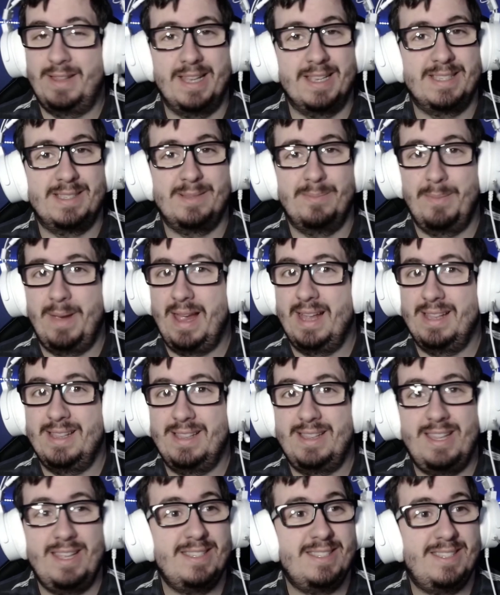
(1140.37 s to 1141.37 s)
this,
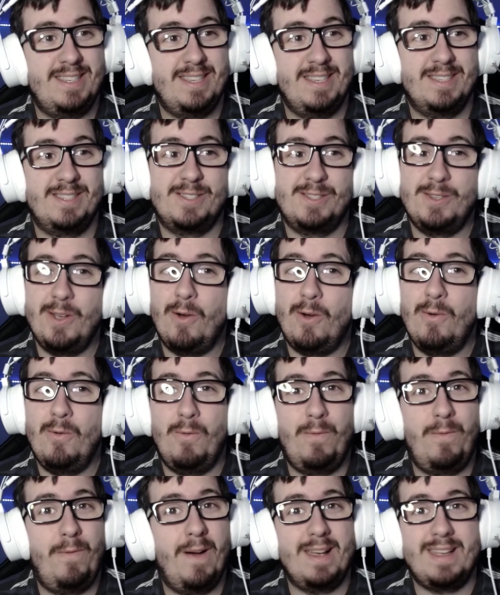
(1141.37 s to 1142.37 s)
man. This is so
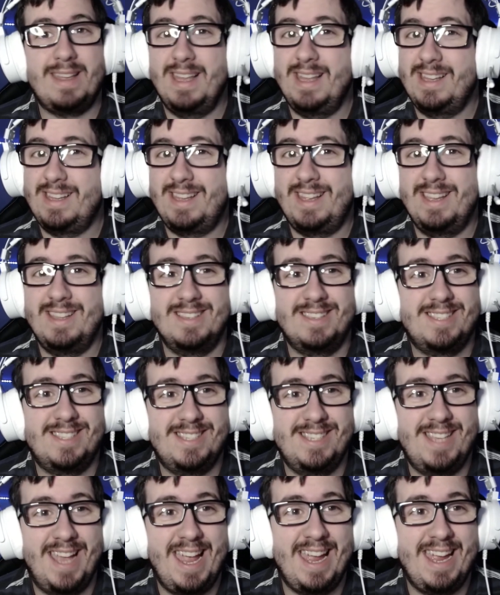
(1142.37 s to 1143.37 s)
fucking
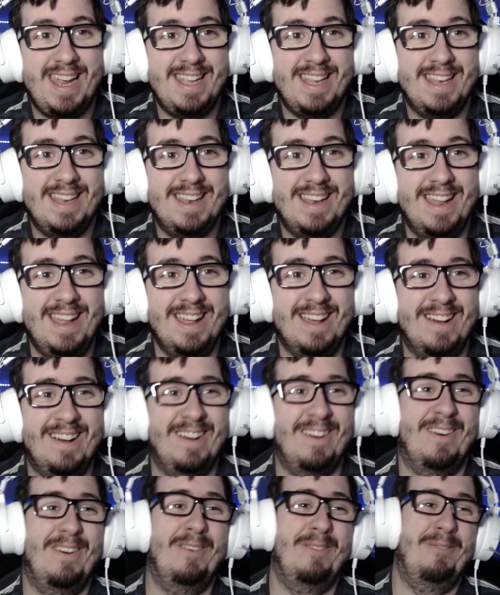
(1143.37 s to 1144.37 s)
insane.
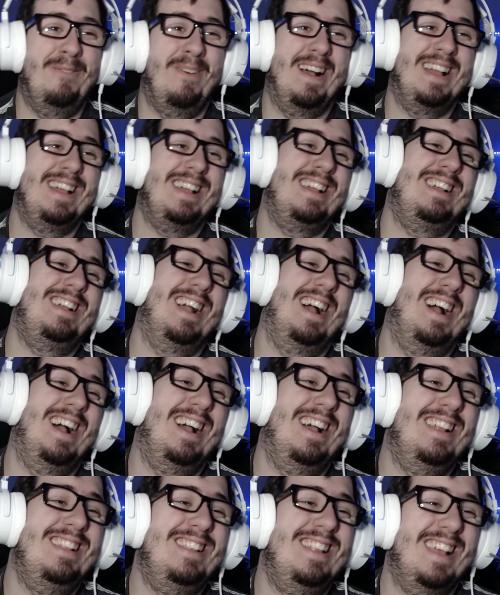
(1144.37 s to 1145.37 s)
Oh my
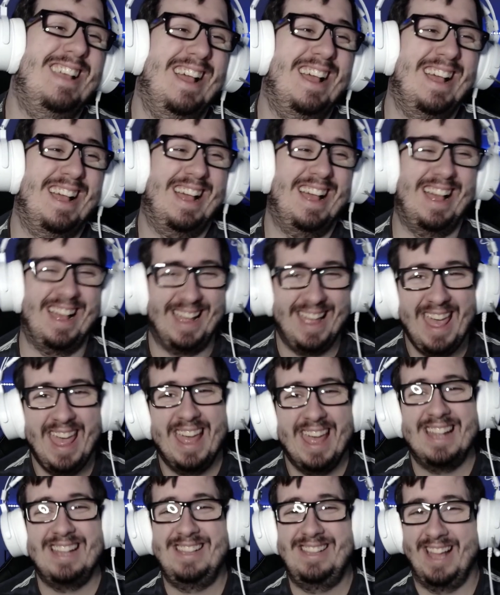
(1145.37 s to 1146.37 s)
god.
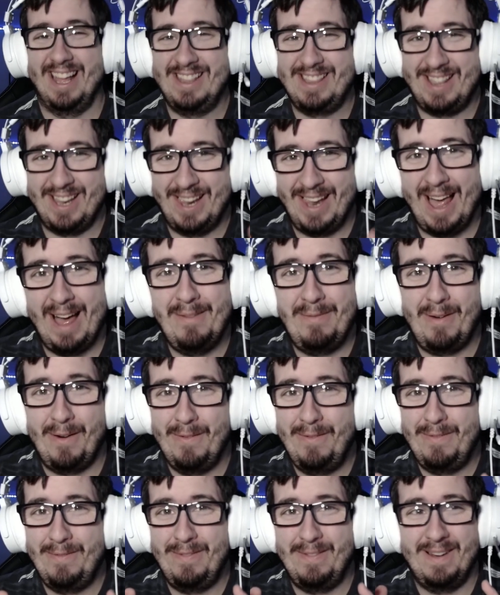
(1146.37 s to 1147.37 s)
That laugh
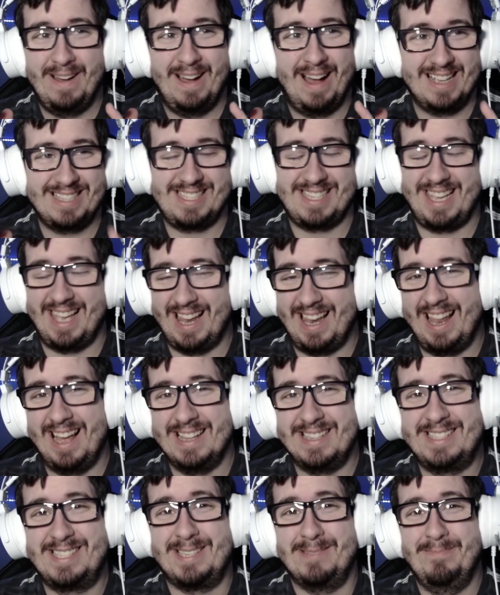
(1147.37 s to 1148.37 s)
of
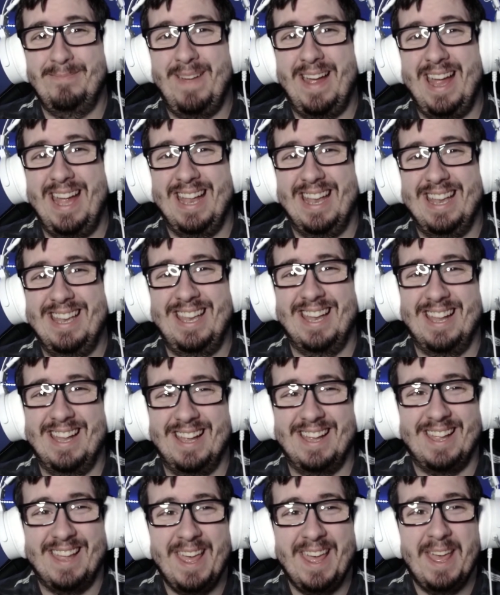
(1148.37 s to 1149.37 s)
Askeladd's,
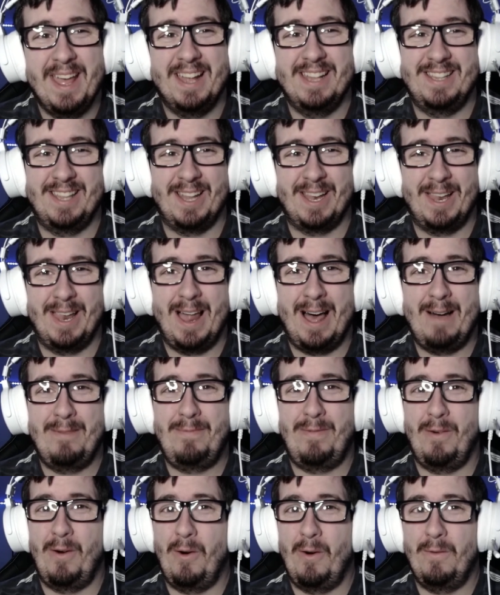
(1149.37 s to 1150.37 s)
man. The
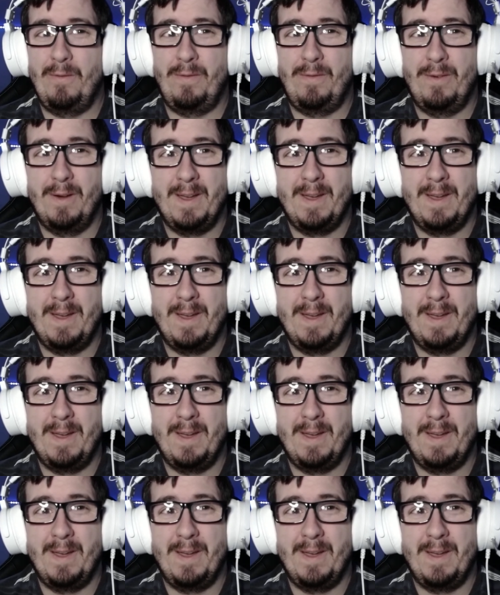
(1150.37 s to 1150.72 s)
laugh of